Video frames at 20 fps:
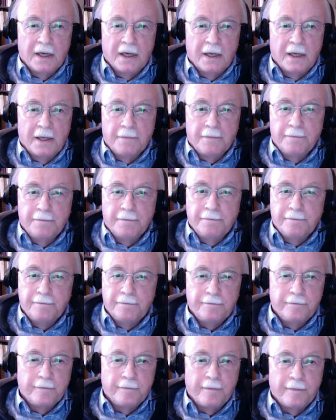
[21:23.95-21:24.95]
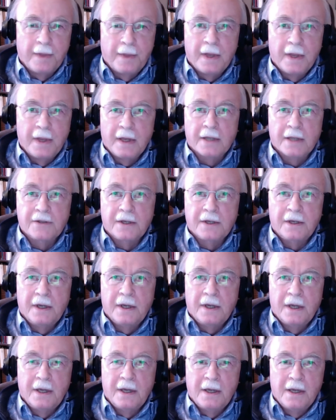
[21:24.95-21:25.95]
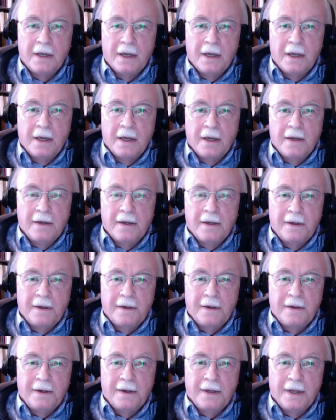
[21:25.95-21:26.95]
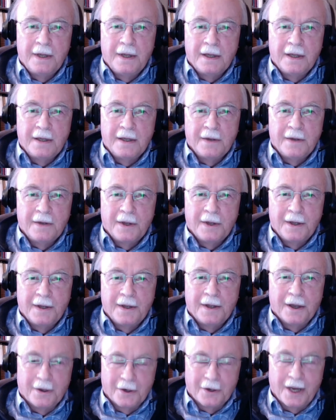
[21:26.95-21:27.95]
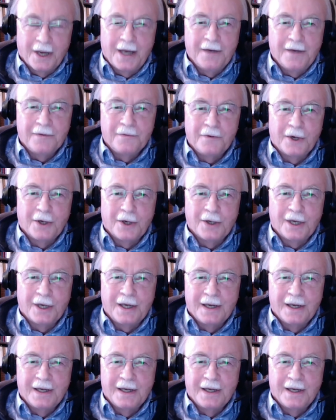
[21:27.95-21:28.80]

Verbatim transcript: Walker, um, we have uh, yes. about a few minutes. If you maybe can. Okay, very good.